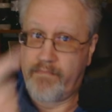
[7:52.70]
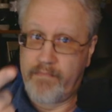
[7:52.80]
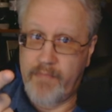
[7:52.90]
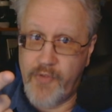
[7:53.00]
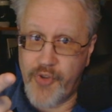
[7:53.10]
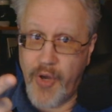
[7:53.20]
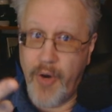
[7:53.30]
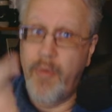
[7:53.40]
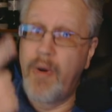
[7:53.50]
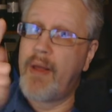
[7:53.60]

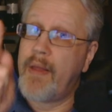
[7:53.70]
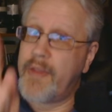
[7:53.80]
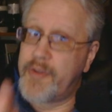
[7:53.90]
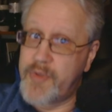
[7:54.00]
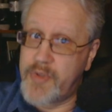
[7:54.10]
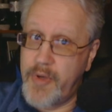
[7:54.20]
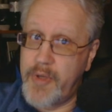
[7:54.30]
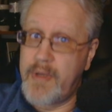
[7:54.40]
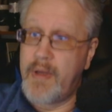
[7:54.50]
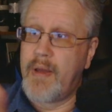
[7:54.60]
So this was
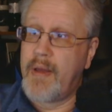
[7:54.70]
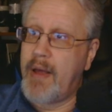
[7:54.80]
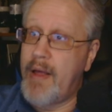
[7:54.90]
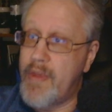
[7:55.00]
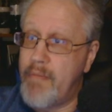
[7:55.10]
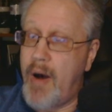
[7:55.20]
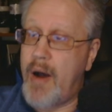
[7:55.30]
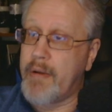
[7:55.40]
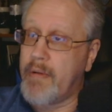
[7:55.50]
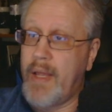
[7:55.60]
good. The
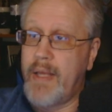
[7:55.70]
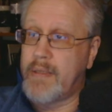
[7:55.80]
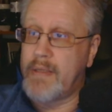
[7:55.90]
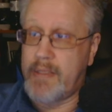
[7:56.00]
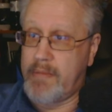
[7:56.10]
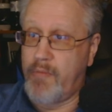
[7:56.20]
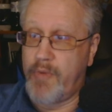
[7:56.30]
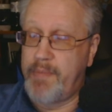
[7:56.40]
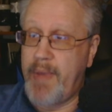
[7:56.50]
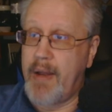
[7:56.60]
modder
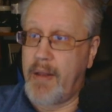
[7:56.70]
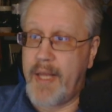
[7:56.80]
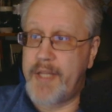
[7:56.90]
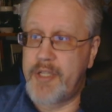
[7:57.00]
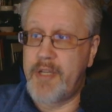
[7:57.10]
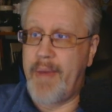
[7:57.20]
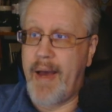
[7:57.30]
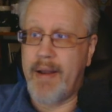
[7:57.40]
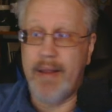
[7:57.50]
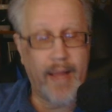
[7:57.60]
was being a legend
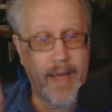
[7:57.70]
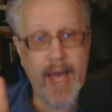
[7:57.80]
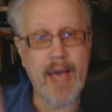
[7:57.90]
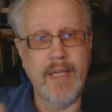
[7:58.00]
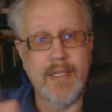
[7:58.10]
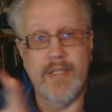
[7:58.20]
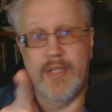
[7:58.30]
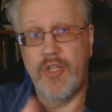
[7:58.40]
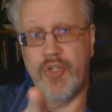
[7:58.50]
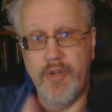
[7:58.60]
about it. Like, yeah, he says
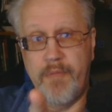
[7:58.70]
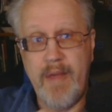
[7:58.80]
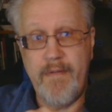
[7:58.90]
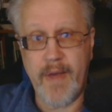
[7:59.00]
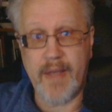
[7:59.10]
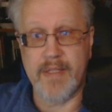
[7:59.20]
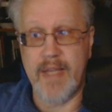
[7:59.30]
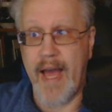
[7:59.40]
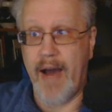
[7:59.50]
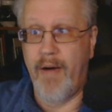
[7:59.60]
this should be fixed
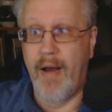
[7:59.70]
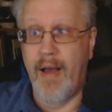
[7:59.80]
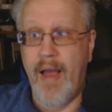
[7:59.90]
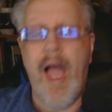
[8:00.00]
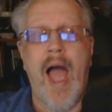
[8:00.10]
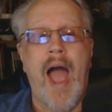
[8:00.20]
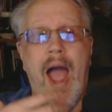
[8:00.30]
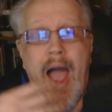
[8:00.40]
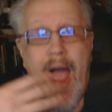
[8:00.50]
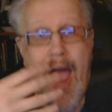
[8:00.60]
now.
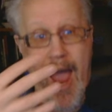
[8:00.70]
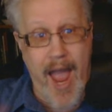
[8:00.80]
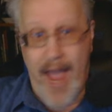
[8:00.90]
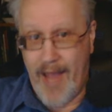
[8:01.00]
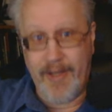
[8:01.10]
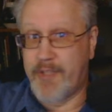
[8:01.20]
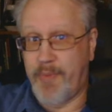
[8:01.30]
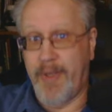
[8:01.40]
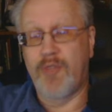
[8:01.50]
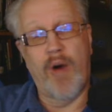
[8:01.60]
And
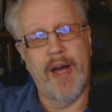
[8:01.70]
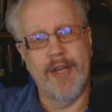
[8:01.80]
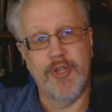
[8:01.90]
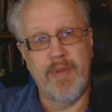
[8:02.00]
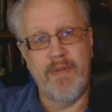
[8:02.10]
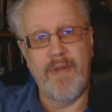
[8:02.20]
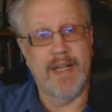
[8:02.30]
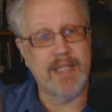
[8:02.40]
explains why it should be fixed.